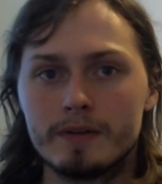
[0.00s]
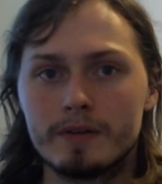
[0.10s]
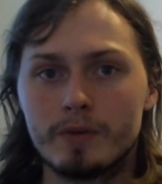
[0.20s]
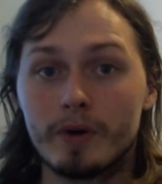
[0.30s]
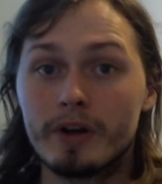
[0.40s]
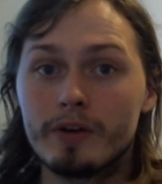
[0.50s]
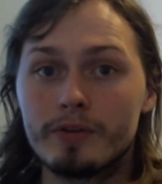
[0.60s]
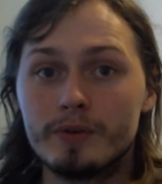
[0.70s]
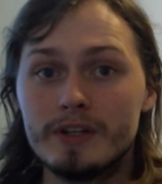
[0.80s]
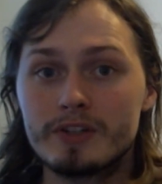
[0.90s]
We're going to go
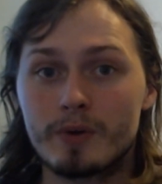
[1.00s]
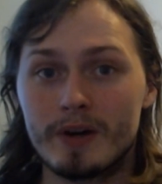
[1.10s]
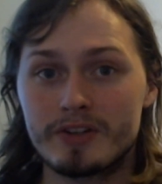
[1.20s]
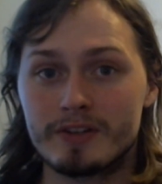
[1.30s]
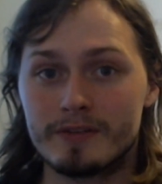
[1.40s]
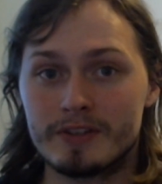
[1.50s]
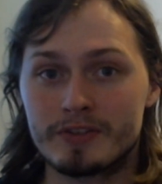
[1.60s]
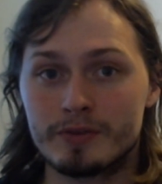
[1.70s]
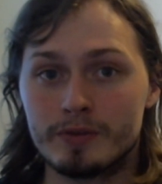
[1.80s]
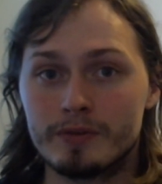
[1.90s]
through each question of this
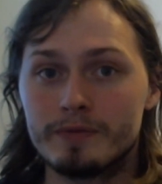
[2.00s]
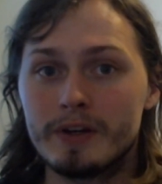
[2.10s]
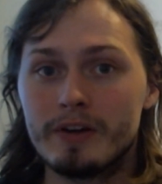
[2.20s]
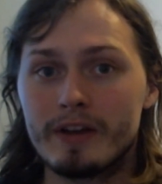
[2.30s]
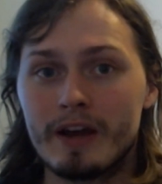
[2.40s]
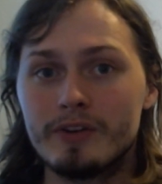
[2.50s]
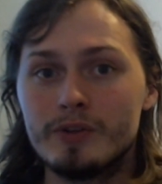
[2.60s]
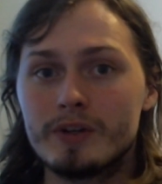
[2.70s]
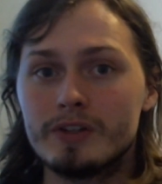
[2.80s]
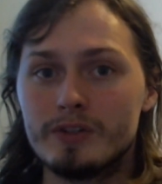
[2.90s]
tool and figure out how you
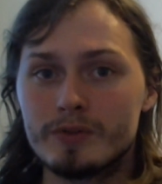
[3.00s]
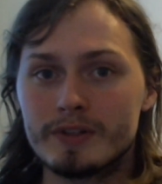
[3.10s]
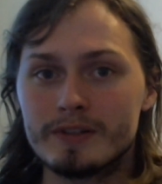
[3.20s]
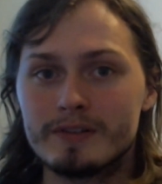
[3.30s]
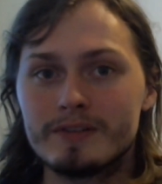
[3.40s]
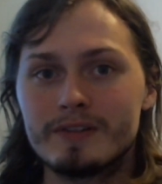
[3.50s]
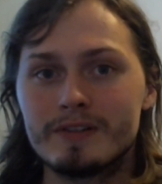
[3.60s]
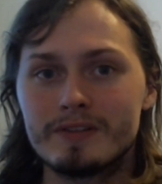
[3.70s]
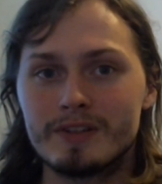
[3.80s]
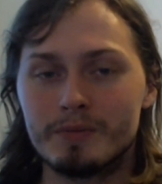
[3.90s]
can use it
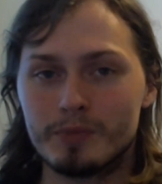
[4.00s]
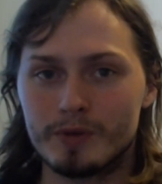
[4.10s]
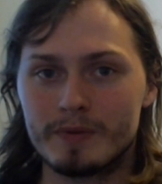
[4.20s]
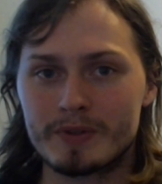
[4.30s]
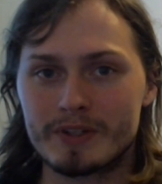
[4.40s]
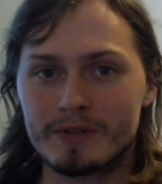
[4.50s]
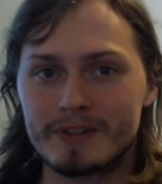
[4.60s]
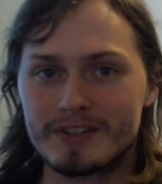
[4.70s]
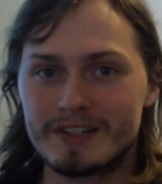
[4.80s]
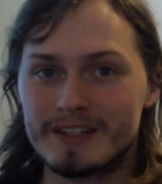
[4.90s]
to improve yourself
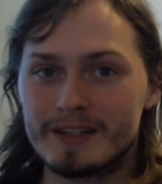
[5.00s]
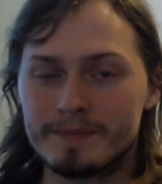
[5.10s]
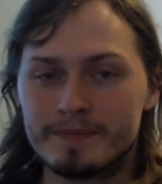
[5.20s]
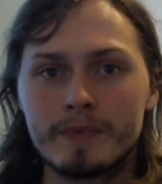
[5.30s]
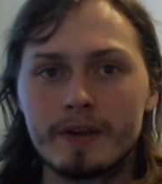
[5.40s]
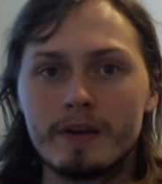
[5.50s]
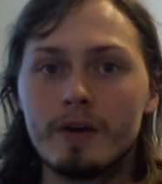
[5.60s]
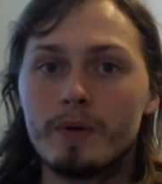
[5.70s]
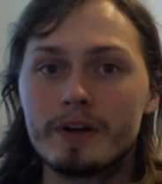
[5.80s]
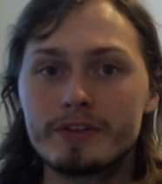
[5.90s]
as a DM.
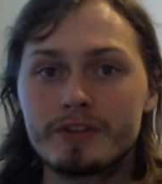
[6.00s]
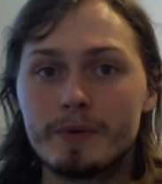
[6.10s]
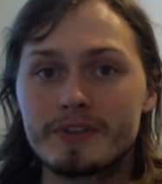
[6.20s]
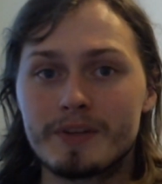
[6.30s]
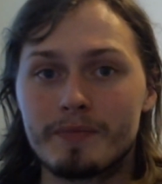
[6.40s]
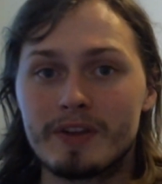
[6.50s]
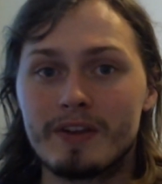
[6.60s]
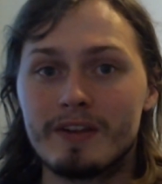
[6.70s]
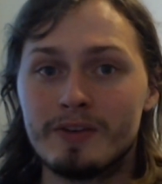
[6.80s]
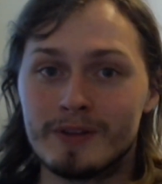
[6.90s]
We're going to start with
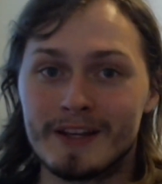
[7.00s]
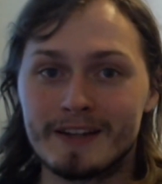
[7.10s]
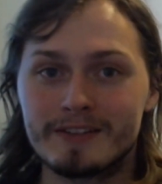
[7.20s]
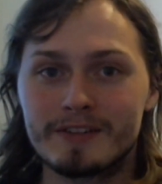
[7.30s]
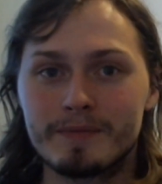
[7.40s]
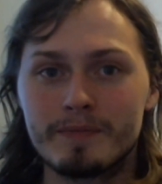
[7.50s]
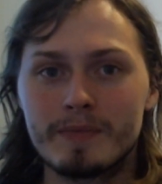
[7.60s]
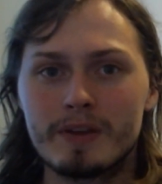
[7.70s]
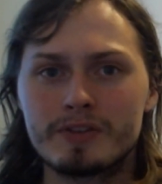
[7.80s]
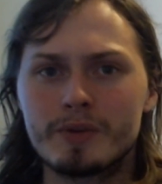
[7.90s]
something you liked.
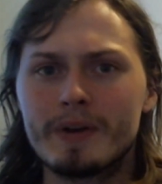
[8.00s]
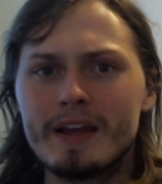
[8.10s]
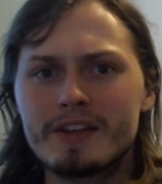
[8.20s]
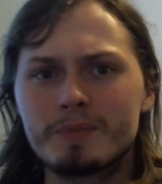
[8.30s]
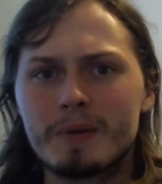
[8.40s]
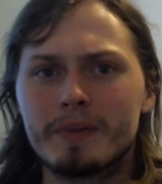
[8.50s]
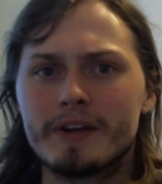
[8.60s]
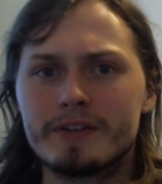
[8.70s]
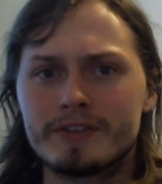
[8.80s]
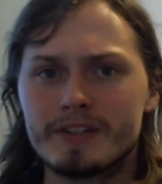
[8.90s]
So when I ask my
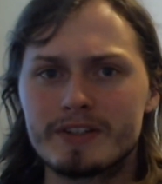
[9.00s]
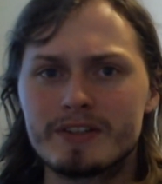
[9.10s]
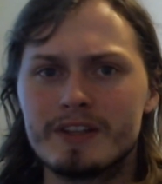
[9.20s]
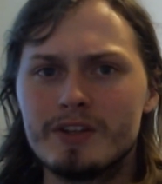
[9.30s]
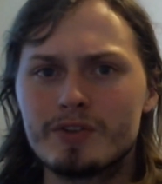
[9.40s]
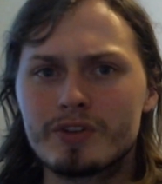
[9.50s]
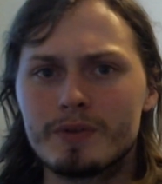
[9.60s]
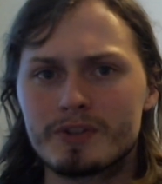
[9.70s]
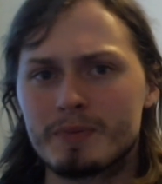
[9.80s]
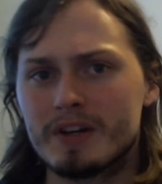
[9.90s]
players this, they usually
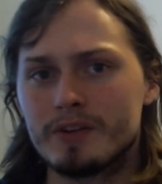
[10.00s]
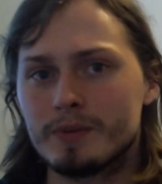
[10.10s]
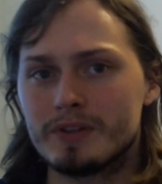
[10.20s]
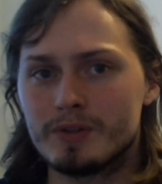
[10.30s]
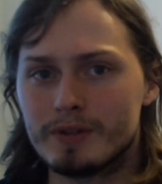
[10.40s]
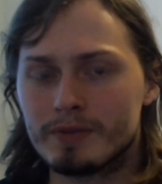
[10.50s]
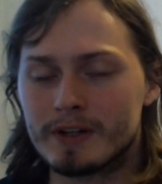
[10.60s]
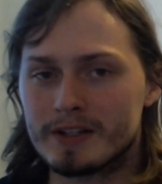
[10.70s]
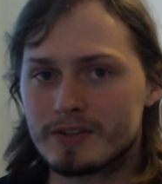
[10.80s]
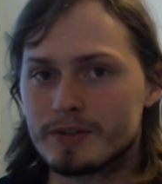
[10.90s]
respond with two different
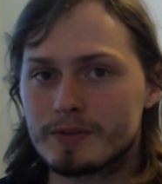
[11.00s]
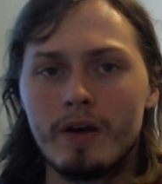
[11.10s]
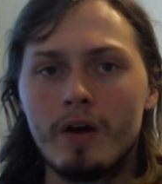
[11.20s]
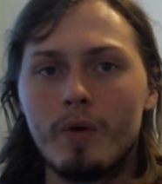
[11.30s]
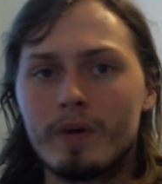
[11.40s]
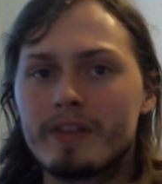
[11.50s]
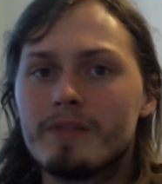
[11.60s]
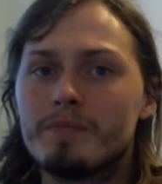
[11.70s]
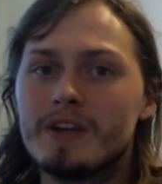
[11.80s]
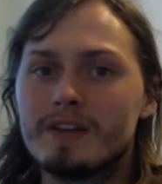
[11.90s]
answers. One of
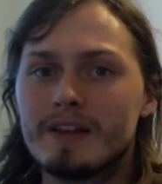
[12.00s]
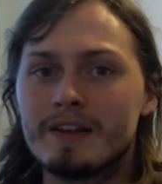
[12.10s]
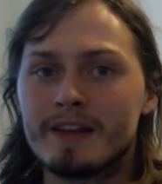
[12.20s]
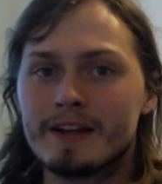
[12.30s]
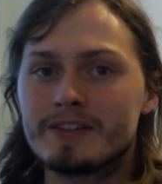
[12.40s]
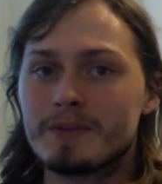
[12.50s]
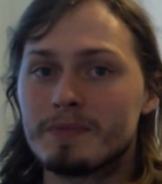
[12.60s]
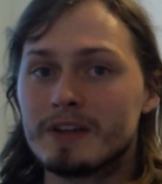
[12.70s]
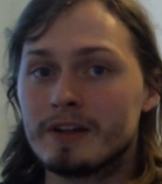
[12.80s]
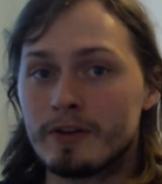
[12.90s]
them being that they liked
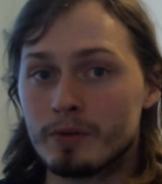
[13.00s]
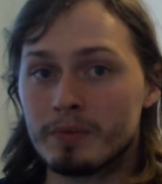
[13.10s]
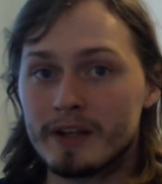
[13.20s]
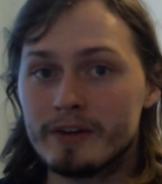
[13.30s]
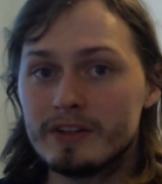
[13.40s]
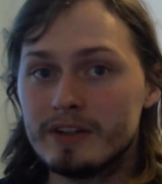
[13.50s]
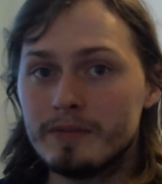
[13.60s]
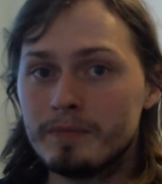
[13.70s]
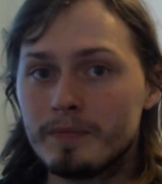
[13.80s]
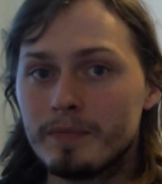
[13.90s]
something another player did,
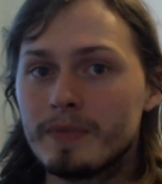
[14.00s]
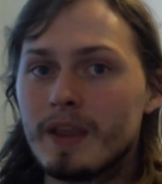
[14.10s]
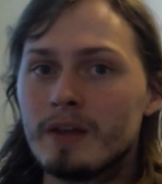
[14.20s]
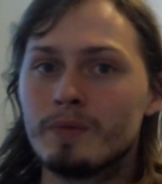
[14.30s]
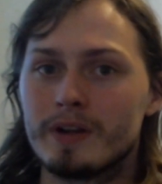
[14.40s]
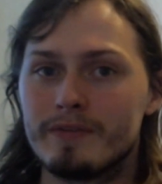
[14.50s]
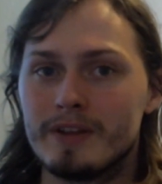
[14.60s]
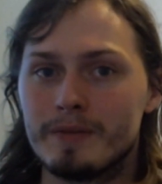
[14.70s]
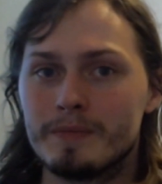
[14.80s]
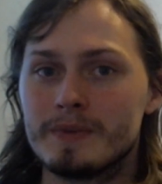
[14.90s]
and one of
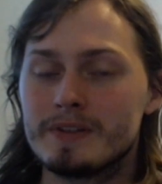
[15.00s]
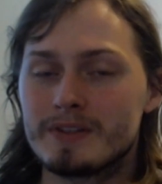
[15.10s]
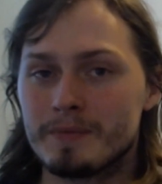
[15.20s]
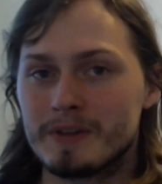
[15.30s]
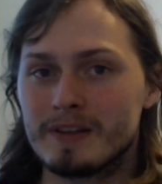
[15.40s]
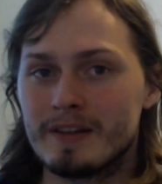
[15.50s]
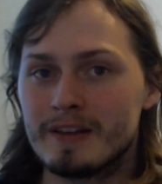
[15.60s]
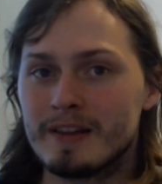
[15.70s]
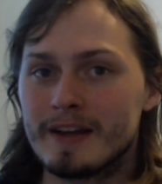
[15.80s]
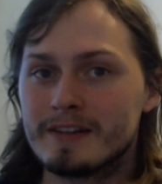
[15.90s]
them something that they
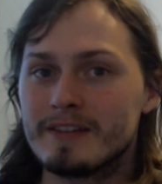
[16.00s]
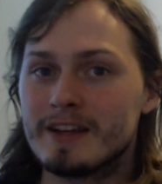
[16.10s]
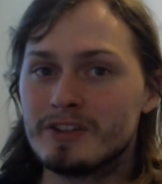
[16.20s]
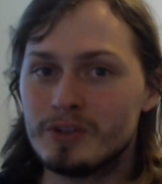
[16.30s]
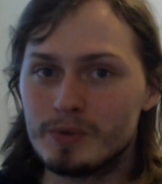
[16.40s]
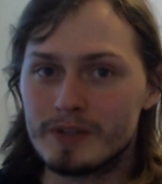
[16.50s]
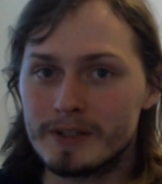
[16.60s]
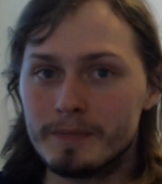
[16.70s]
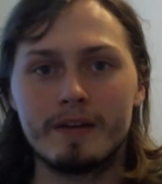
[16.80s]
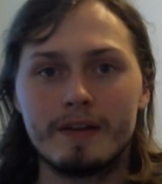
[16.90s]
liked that you did.
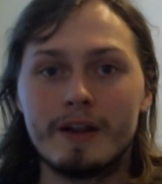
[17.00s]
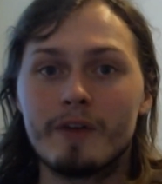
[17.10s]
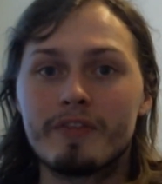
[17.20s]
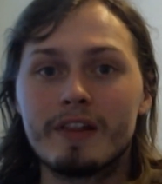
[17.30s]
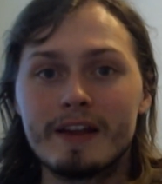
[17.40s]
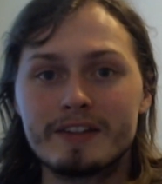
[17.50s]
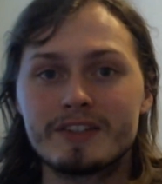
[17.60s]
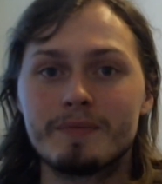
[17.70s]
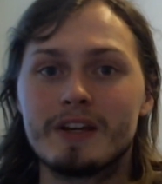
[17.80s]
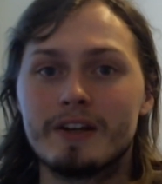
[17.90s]
Now if they liked
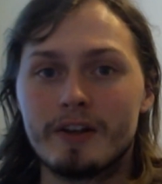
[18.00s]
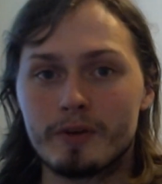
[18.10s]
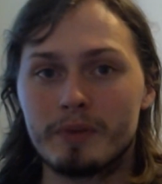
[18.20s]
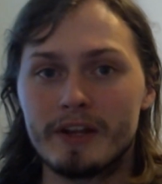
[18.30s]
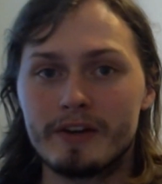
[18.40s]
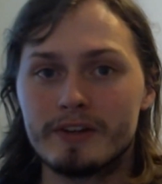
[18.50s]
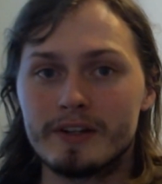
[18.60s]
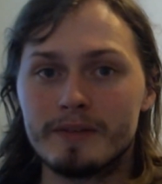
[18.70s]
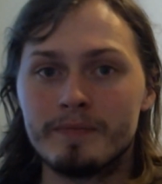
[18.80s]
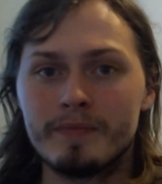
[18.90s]
something another player
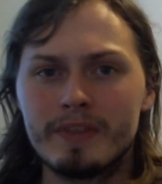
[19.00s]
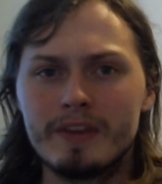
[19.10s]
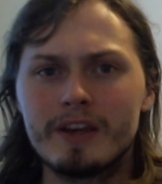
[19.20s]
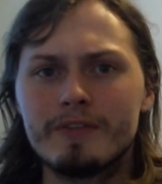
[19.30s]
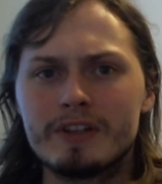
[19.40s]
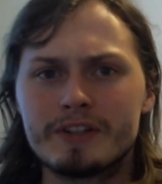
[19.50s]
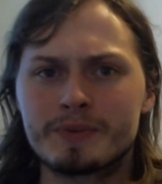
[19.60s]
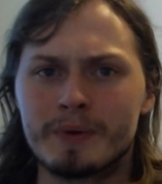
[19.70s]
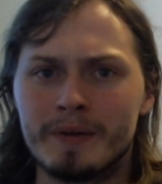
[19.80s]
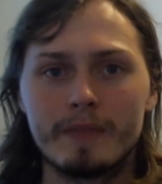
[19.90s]
did, think of it this
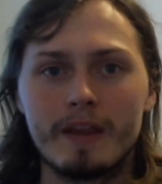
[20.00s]
way.